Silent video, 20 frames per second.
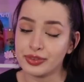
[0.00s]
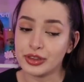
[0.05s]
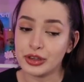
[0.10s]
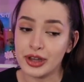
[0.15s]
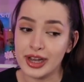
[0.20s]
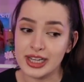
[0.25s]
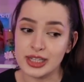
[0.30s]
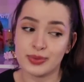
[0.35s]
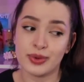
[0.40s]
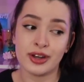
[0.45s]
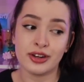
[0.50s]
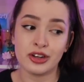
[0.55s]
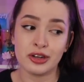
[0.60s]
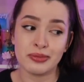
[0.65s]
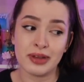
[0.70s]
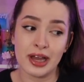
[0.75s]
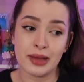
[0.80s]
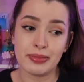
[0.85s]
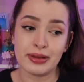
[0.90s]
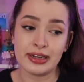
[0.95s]
you guys want to know
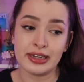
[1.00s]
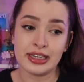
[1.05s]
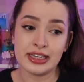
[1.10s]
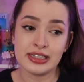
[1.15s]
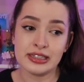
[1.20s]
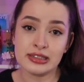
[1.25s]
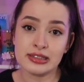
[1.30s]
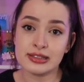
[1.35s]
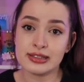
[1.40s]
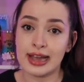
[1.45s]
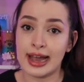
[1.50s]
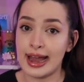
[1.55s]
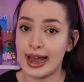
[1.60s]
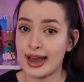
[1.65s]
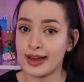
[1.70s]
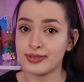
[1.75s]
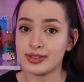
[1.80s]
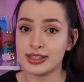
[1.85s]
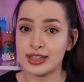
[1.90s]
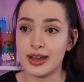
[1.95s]
my opinions? I
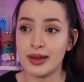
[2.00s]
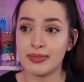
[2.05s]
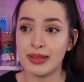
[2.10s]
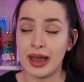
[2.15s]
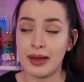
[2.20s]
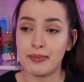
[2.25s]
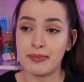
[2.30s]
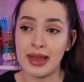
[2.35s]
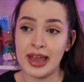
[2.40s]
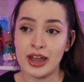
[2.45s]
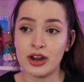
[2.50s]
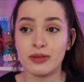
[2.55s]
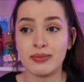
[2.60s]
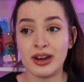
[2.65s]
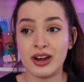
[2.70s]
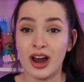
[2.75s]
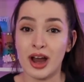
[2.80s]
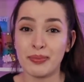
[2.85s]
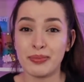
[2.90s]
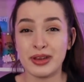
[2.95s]
have some that may or
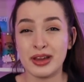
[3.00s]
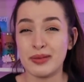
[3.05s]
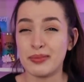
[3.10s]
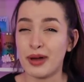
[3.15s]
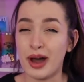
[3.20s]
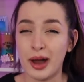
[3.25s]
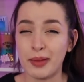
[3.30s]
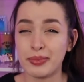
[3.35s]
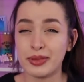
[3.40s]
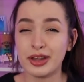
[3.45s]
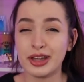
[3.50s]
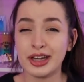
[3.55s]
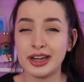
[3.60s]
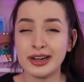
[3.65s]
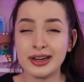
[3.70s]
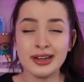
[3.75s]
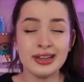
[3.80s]
may not be unpopular.